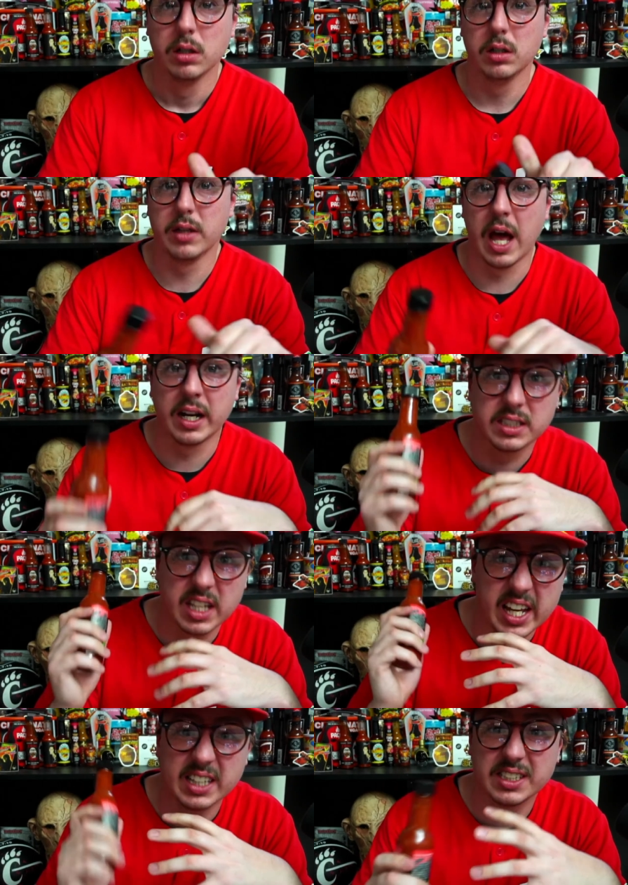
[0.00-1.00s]
That is
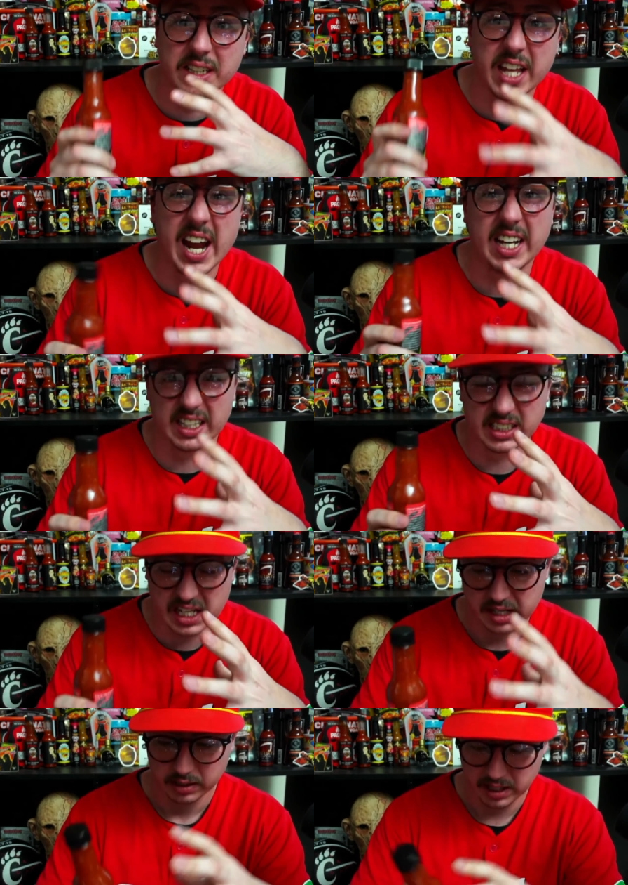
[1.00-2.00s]
instantaneous. He
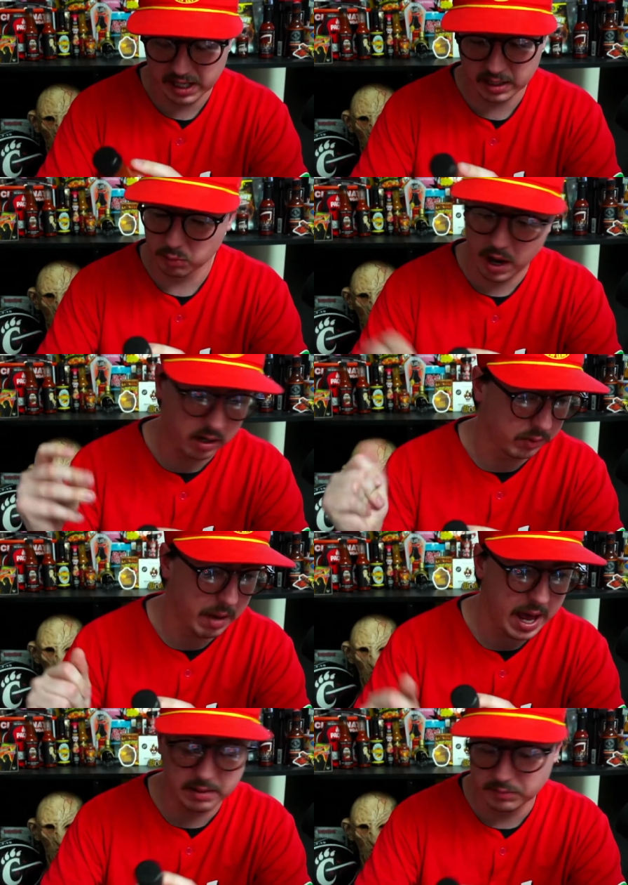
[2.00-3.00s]
eat right off the
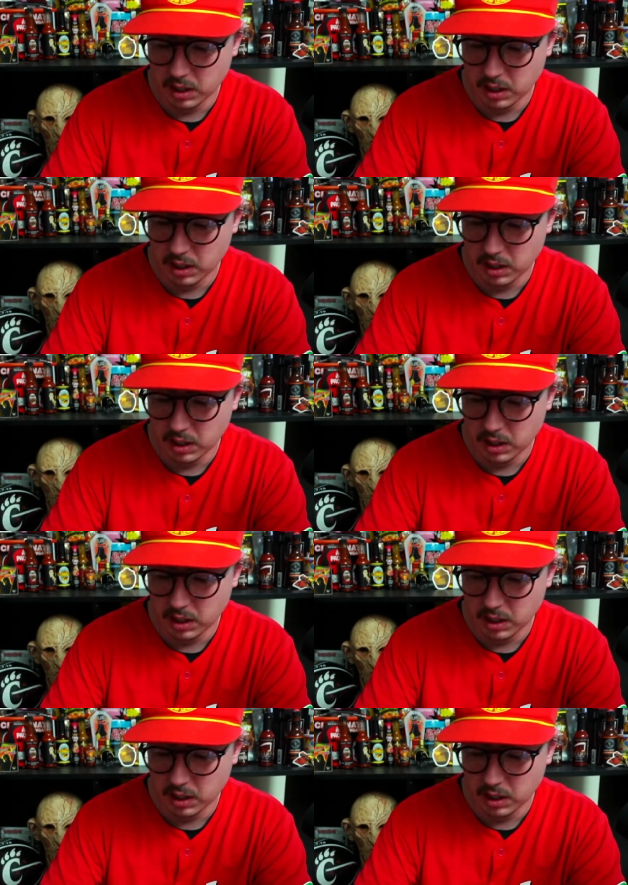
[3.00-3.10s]
bat.